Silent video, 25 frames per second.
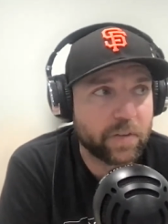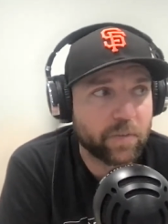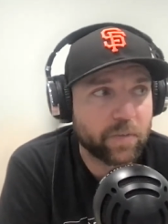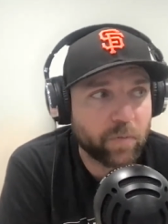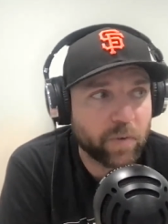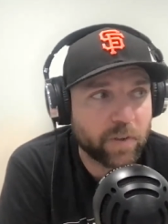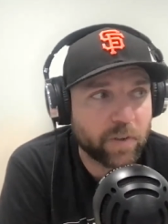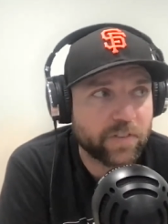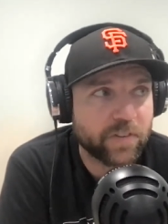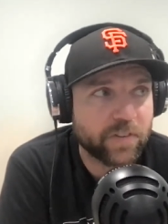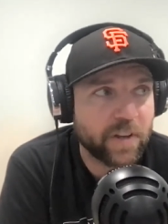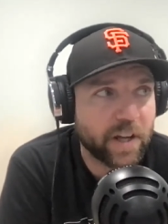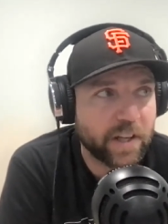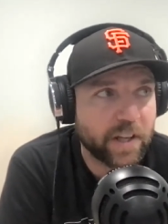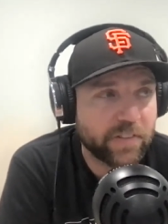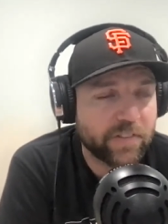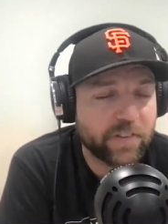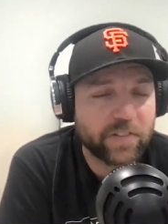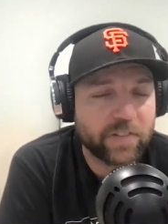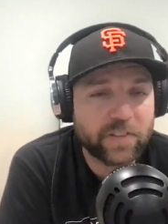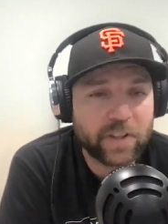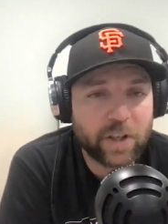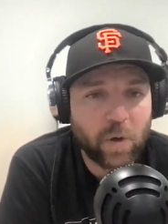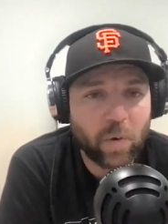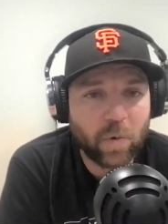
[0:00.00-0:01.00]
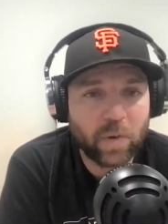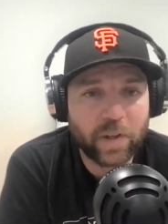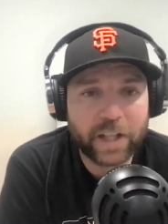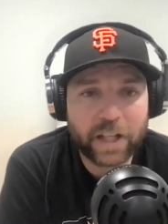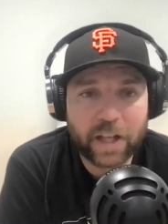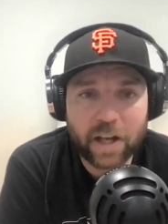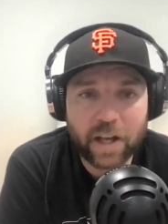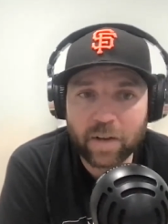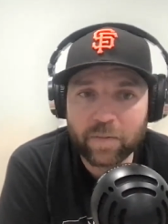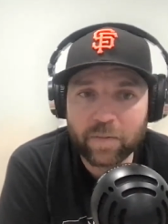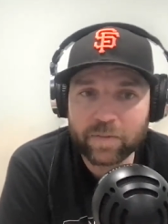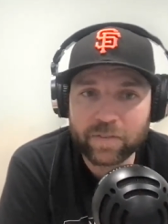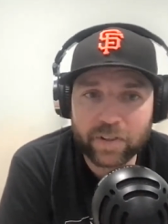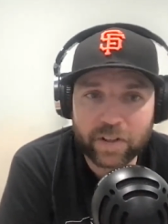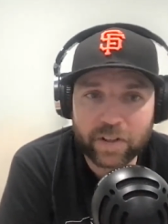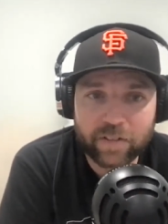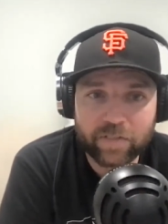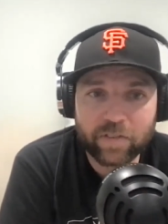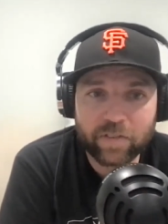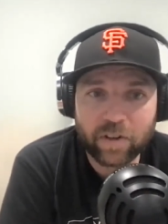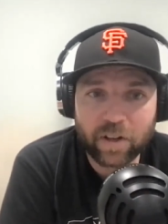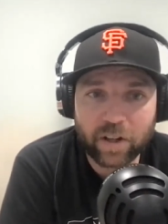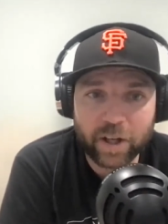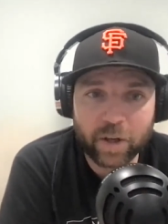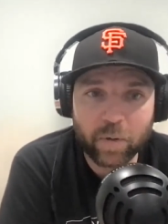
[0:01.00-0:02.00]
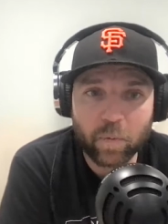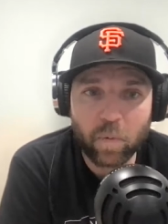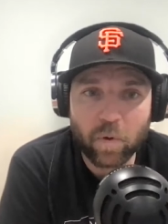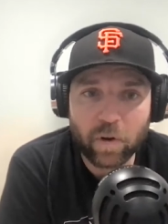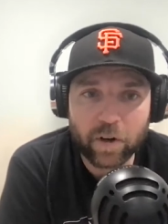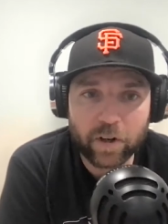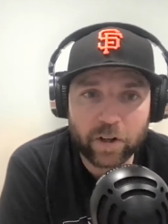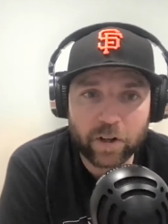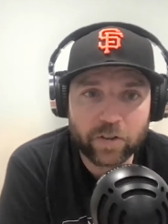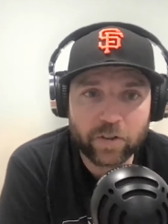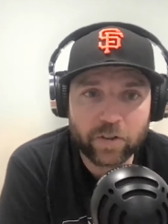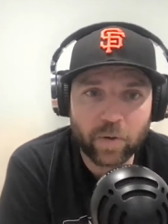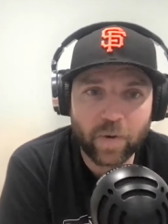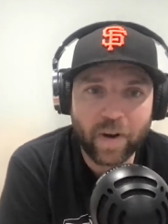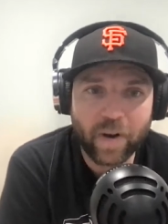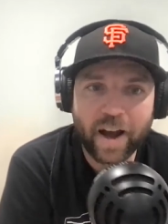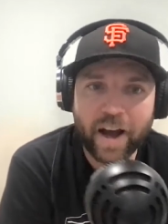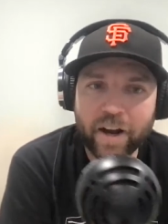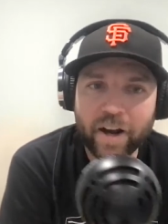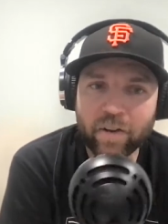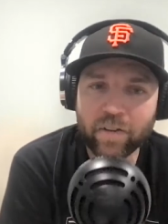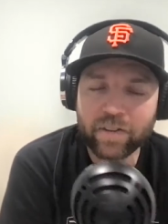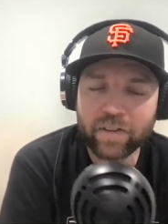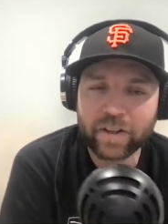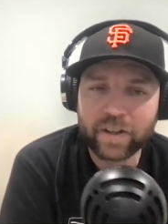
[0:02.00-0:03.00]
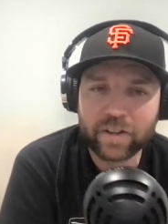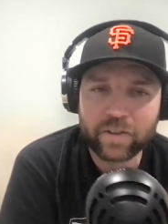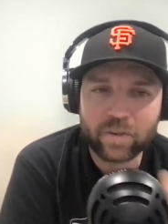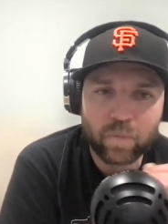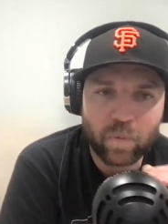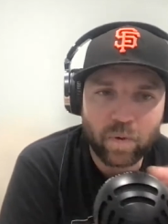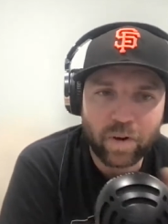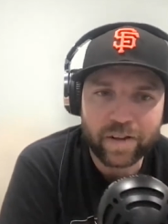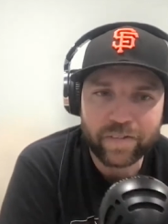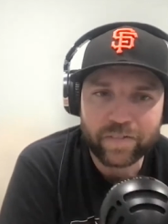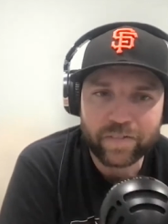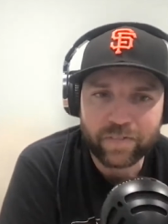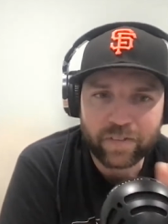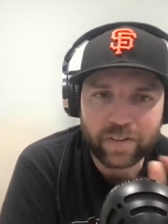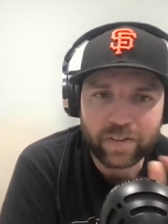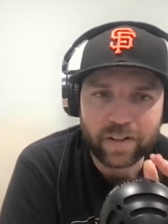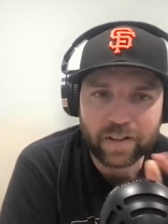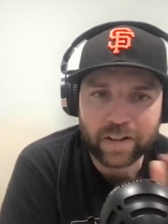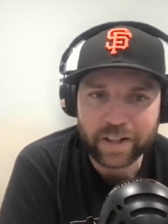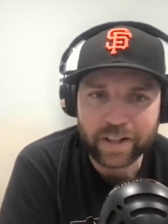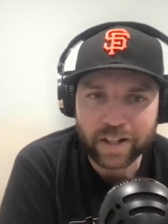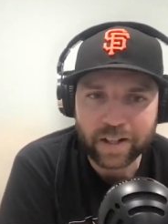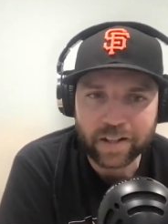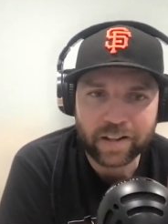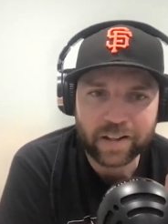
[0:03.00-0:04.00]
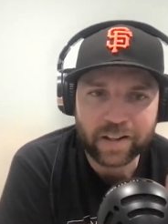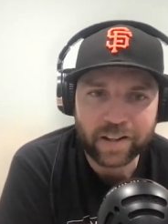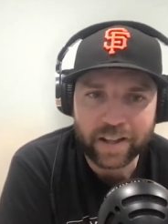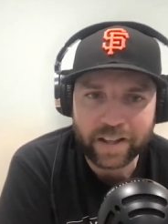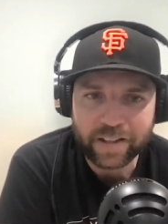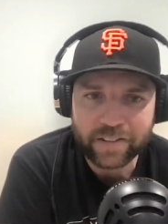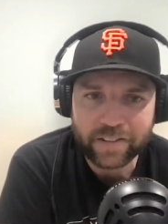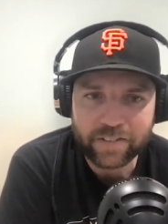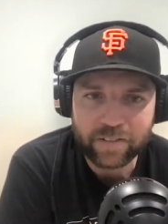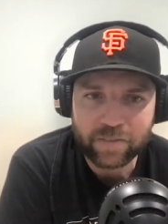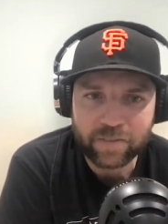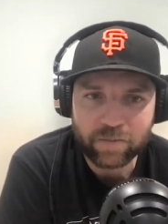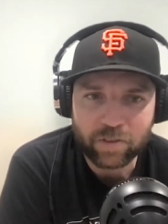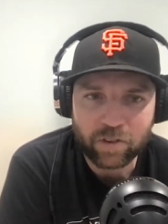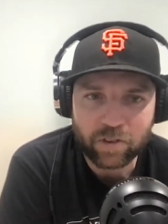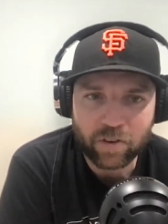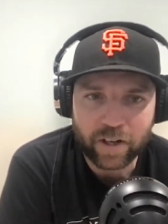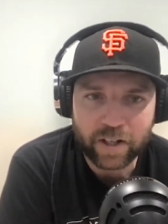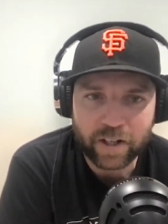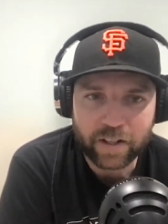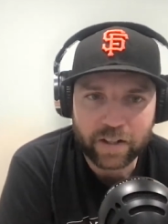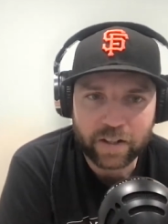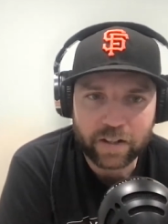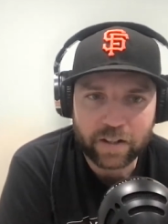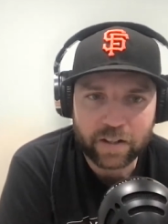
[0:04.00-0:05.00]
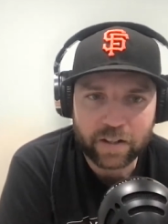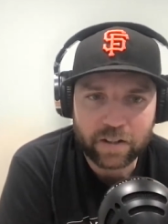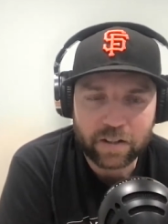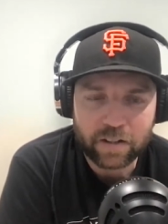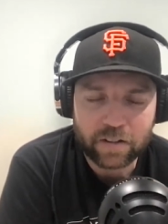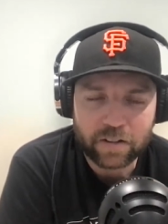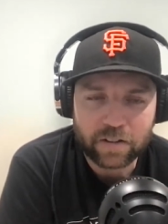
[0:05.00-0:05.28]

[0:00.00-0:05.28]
what's nice is he only comes in for like one or two. I don't think his wife like lets him drink.